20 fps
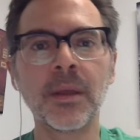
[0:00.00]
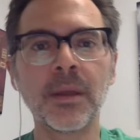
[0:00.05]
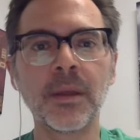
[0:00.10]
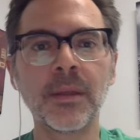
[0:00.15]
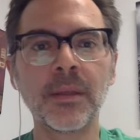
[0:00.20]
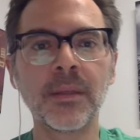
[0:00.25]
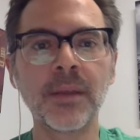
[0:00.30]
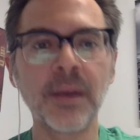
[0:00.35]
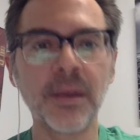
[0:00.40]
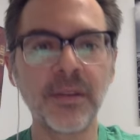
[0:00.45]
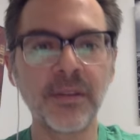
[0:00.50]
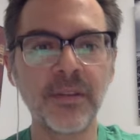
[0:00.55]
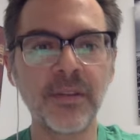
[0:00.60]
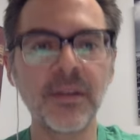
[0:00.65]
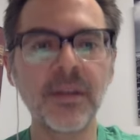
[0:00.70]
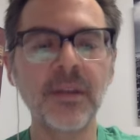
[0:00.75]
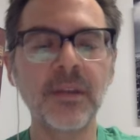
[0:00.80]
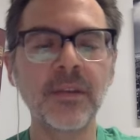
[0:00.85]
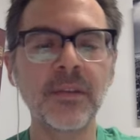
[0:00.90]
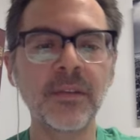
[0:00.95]
the idea
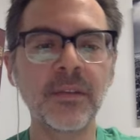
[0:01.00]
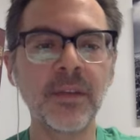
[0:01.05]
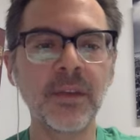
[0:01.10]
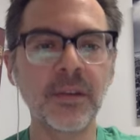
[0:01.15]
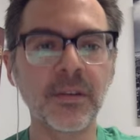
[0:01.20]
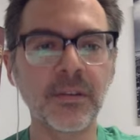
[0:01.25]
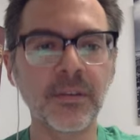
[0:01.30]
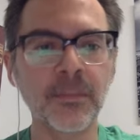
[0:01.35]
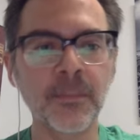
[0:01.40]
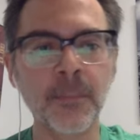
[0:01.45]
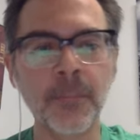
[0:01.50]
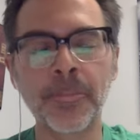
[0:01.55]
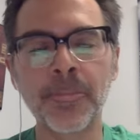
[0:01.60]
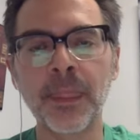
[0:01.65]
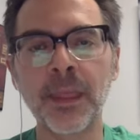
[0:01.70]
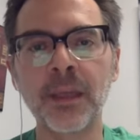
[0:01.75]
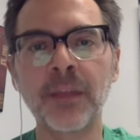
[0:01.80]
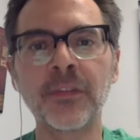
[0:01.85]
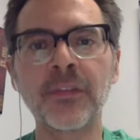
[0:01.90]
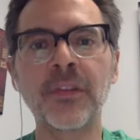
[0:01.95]
is this.
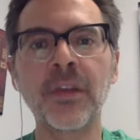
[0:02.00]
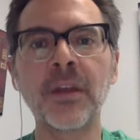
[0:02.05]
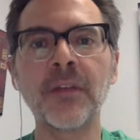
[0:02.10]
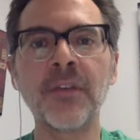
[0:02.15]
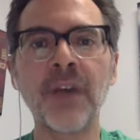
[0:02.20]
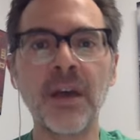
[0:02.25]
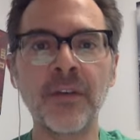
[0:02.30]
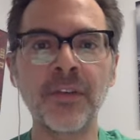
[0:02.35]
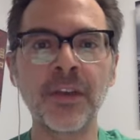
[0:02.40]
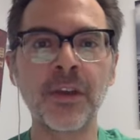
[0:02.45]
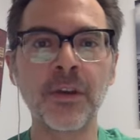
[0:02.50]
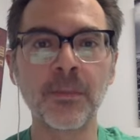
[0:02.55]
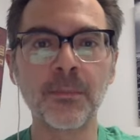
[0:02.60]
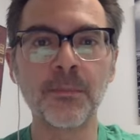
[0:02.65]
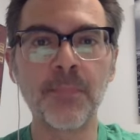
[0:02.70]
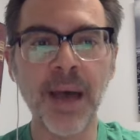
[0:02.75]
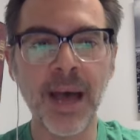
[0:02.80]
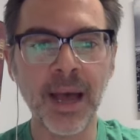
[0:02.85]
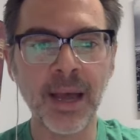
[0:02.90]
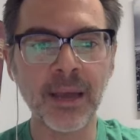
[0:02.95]
Instead of having your
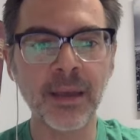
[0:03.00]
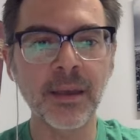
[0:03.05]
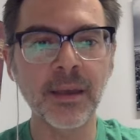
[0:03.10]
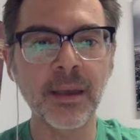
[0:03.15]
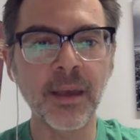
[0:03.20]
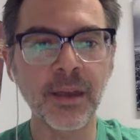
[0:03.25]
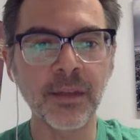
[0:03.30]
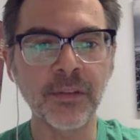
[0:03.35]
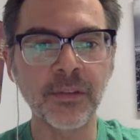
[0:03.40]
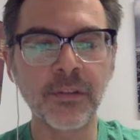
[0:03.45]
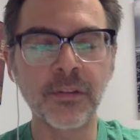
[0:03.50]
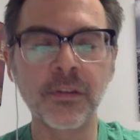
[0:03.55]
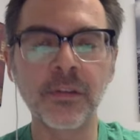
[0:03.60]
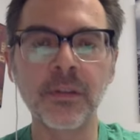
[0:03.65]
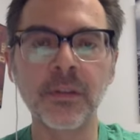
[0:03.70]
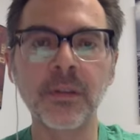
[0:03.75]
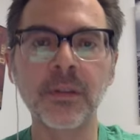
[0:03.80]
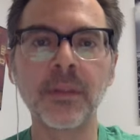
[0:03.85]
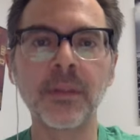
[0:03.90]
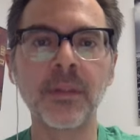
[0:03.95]
back against
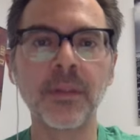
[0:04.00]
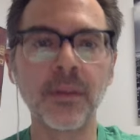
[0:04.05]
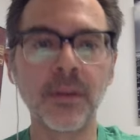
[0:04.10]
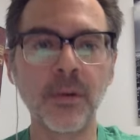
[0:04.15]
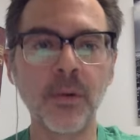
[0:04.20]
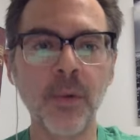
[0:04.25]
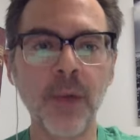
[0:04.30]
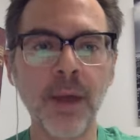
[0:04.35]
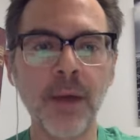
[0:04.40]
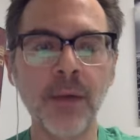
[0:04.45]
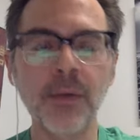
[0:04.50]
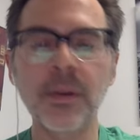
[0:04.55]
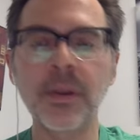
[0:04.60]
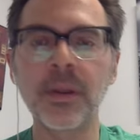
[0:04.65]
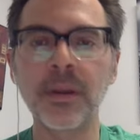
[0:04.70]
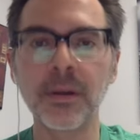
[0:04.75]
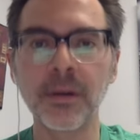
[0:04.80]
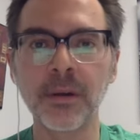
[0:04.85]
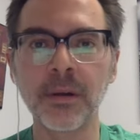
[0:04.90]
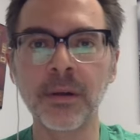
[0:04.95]
the ground
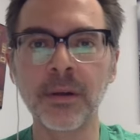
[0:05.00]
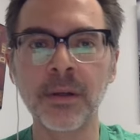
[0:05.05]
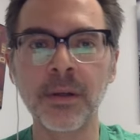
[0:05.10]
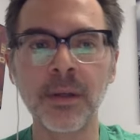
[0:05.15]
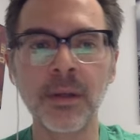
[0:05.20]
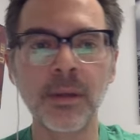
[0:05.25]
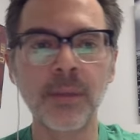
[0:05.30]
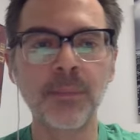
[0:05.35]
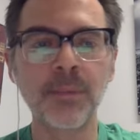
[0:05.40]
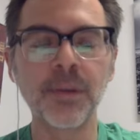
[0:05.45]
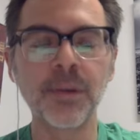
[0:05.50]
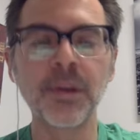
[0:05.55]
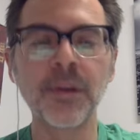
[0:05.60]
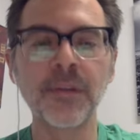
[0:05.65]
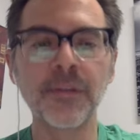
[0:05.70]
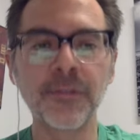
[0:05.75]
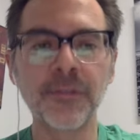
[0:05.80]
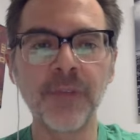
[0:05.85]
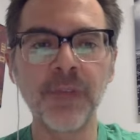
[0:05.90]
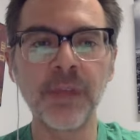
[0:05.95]
here, put your
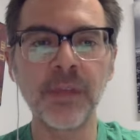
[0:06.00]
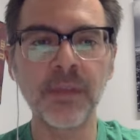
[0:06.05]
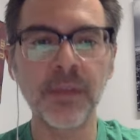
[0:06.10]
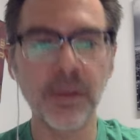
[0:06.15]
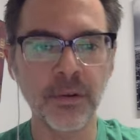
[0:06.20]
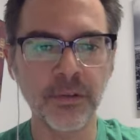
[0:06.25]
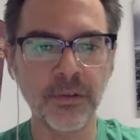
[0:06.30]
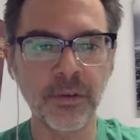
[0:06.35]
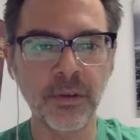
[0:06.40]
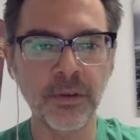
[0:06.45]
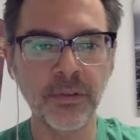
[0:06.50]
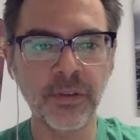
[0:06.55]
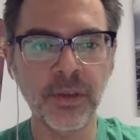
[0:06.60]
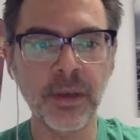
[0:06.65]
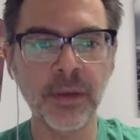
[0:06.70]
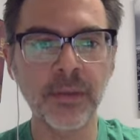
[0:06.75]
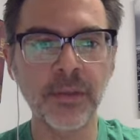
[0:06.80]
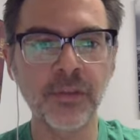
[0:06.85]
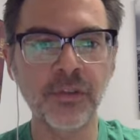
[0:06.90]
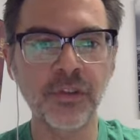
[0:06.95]
feet there. So you see how
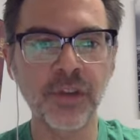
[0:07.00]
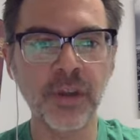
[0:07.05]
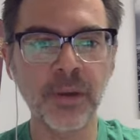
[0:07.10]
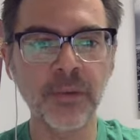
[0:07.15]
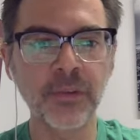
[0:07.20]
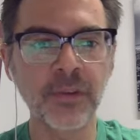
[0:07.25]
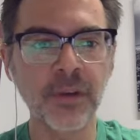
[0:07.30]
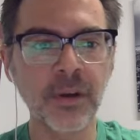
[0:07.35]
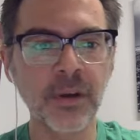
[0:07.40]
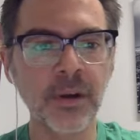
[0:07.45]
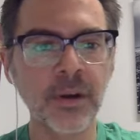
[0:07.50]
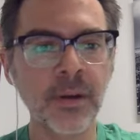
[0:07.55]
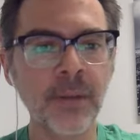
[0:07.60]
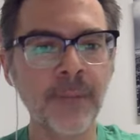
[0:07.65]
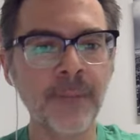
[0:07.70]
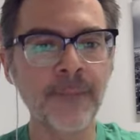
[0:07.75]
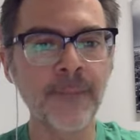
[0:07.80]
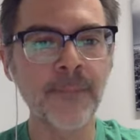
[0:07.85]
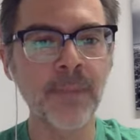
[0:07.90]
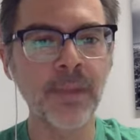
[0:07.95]
the chairs are,
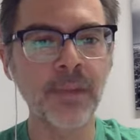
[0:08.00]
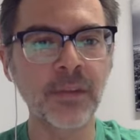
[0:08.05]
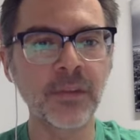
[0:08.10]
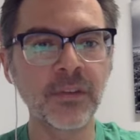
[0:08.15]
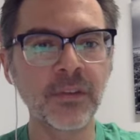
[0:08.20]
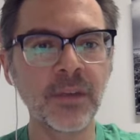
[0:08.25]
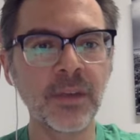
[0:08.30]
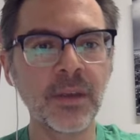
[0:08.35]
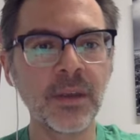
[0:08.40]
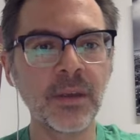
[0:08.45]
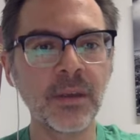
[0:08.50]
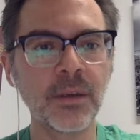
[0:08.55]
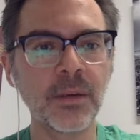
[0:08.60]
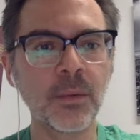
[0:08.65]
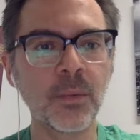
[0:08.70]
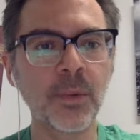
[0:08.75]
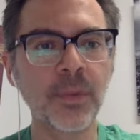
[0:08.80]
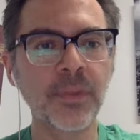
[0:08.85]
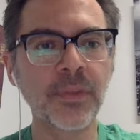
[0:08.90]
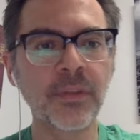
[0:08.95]
and you see
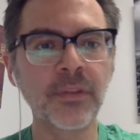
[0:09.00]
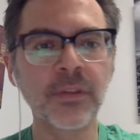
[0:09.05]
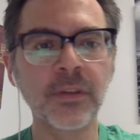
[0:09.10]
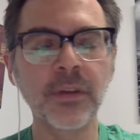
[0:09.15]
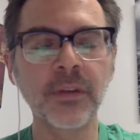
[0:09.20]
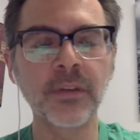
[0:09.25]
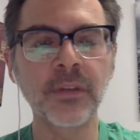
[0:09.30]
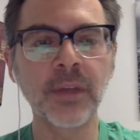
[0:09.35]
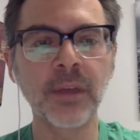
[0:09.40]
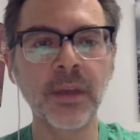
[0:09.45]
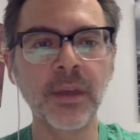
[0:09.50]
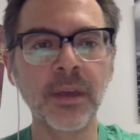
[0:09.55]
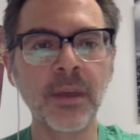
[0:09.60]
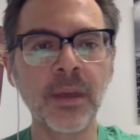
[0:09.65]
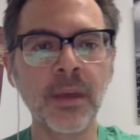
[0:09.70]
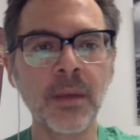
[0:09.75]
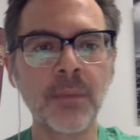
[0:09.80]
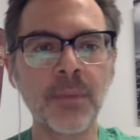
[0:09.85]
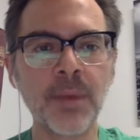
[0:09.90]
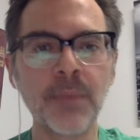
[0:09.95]
what this looks like.
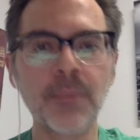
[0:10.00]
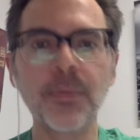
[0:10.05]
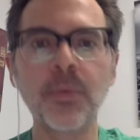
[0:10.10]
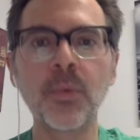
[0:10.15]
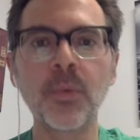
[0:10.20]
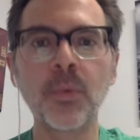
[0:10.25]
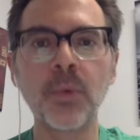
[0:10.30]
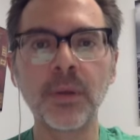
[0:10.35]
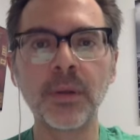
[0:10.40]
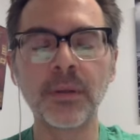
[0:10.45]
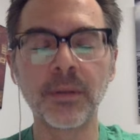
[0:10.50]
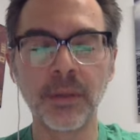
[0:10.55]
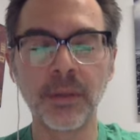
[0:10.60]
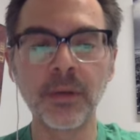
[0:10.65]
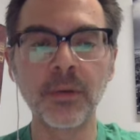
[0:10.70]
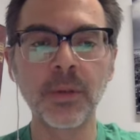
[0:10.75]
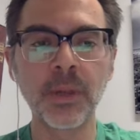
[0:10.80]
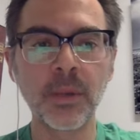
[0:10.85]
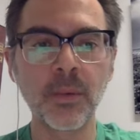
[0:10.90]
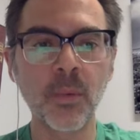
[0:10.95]
People would
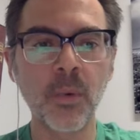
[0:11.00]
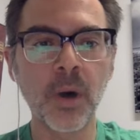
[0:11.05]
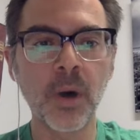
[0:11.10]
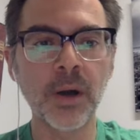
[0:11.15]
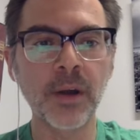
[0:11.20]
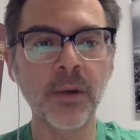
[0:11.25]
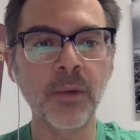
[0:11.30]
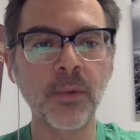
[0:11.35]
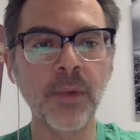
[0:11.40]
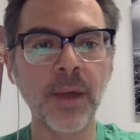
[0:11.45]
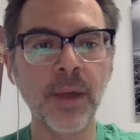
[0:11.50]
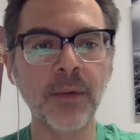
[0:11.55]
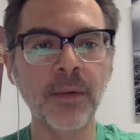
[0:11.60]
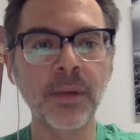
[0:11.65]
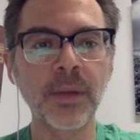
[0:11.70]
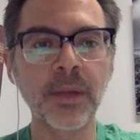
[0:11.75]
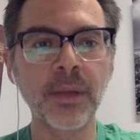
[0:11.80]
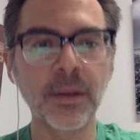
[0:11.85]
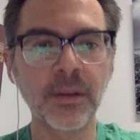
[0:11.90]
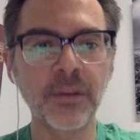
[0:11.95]
literally walk around
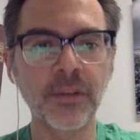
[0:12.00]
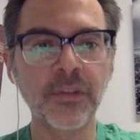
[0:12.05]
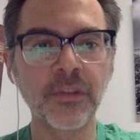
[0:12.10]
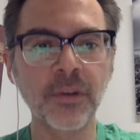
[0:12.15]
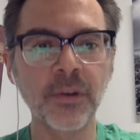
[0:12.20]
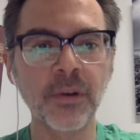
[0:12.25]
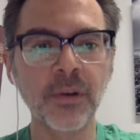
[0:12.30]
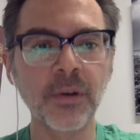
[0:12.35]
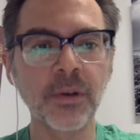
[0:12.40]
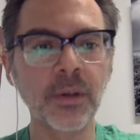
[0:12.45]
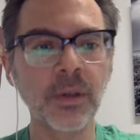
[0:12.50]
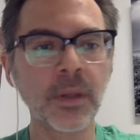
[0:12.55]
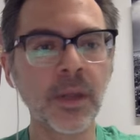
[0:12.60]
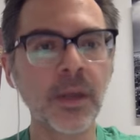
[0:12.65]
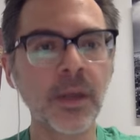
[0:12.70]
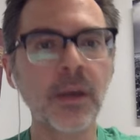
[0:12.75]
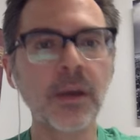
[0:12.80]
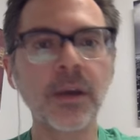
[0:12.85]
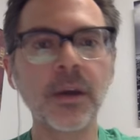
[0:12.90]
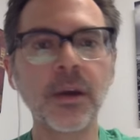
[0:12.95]
in a circle,
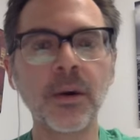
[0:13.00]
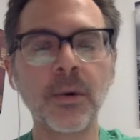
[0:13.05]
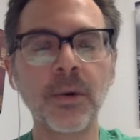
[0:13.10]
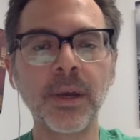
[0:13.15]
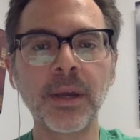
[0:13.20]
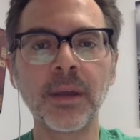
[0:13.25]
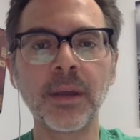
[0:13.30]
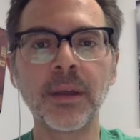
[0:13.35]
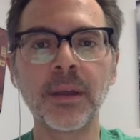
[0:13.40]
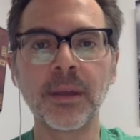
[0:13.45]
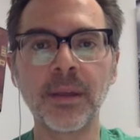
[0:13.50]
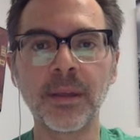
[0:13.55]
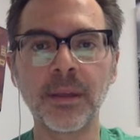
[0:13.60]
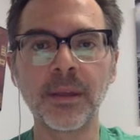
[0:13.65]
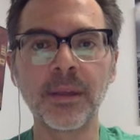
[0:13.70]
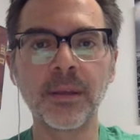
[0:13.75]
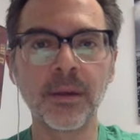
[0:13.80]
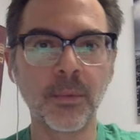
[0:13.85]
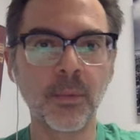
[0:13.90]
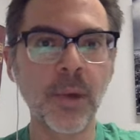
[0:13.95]
going
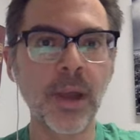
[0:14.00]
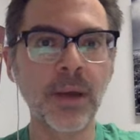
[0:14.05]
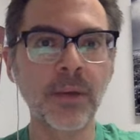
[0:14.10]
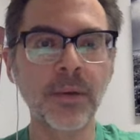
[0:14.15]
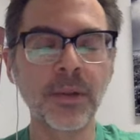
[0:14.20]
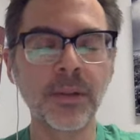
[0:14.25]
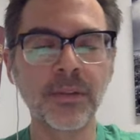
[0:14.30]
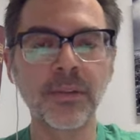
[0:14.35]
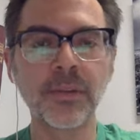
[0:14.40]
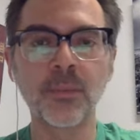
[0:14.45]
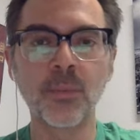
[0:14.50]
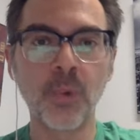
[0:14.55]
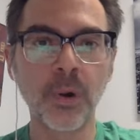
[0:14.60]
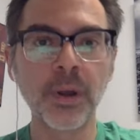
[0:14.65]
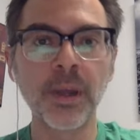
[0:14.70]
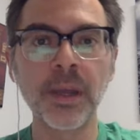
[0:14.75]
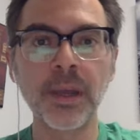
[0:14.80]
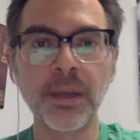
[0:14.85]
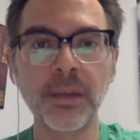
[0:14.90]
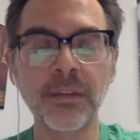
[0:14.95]
around and
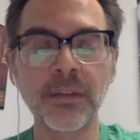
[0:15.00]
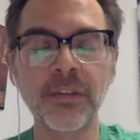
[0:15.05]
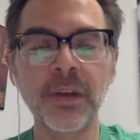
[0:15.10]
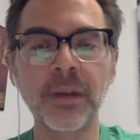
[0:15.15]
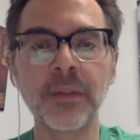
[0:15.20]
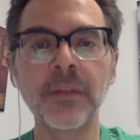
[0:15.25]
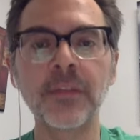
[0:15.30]
working inside the